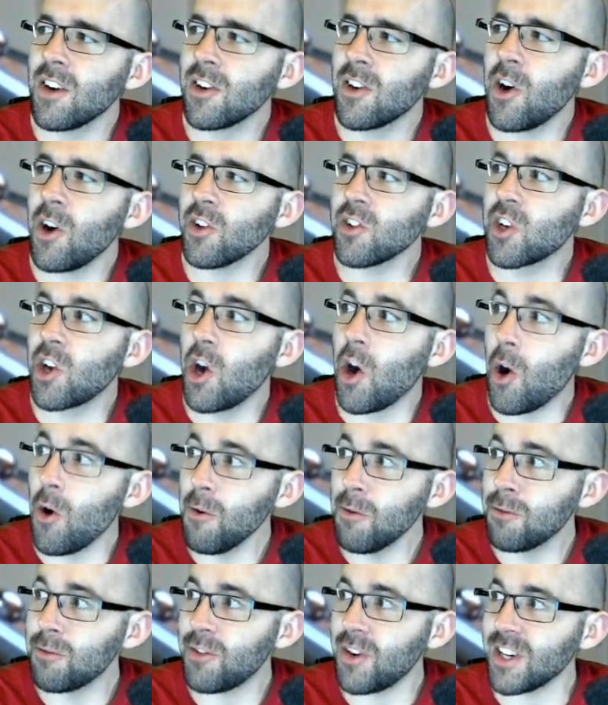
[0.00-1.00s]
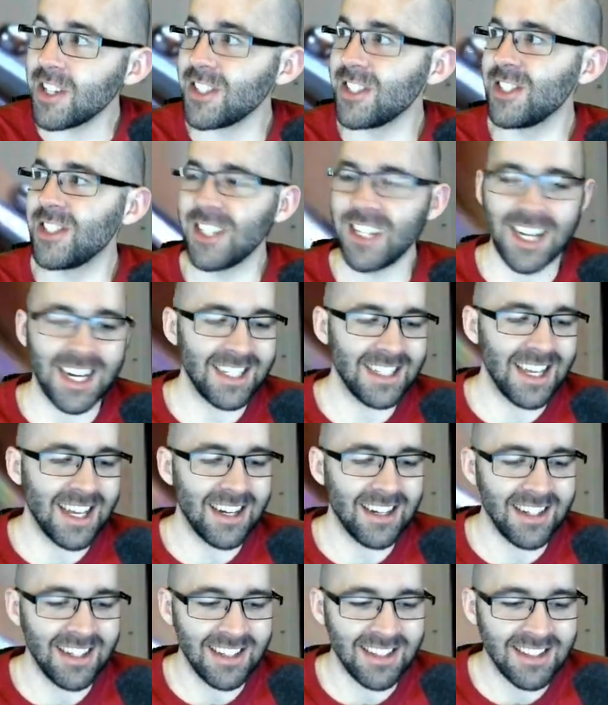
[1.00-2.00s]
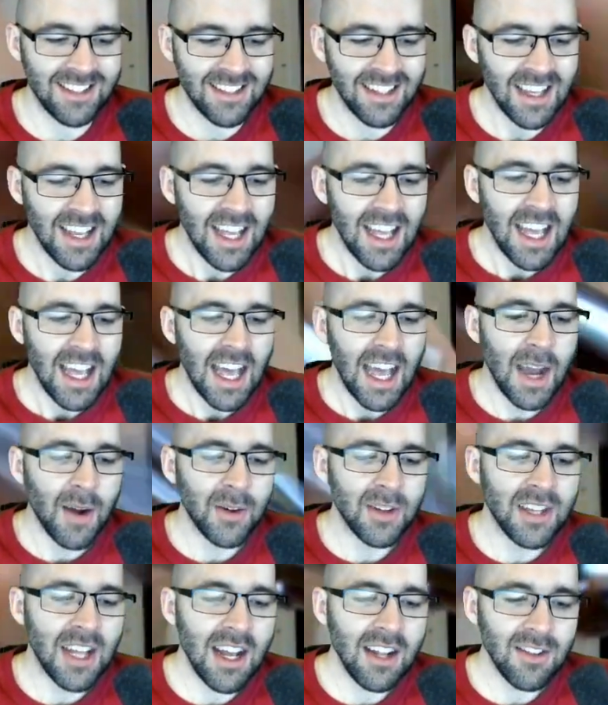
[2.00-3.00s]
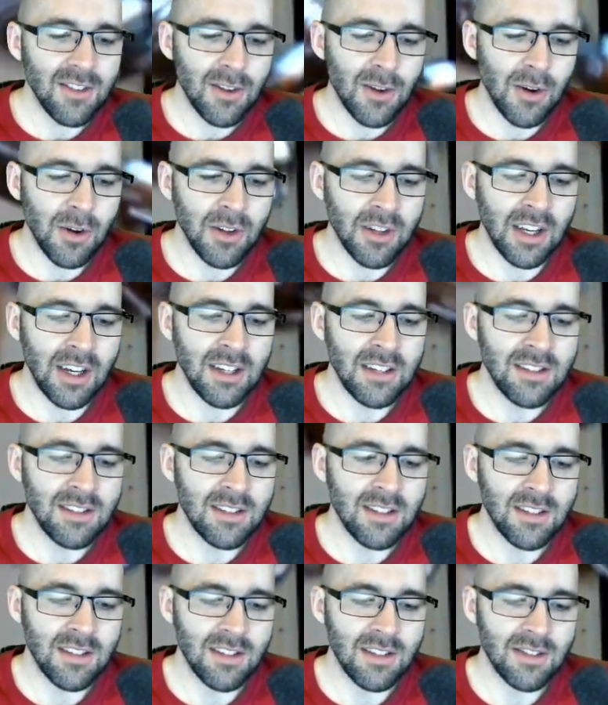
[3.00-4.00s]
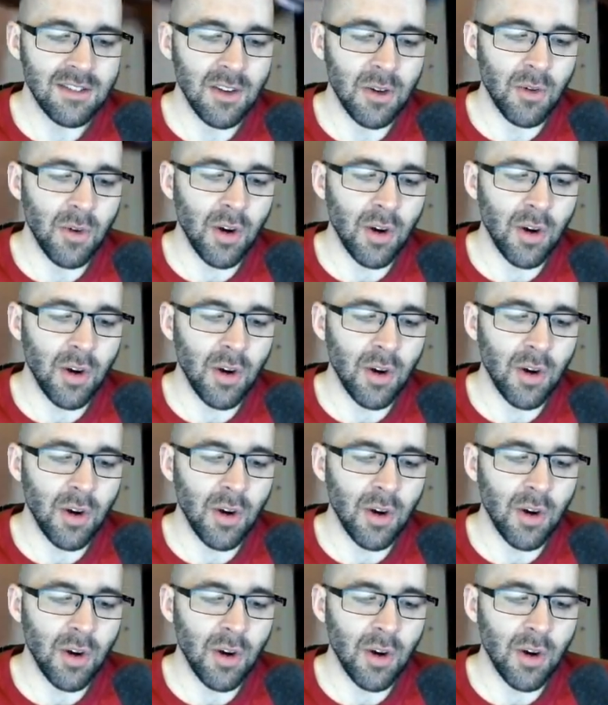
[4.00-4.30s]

called cofunction identities. And what that told us, so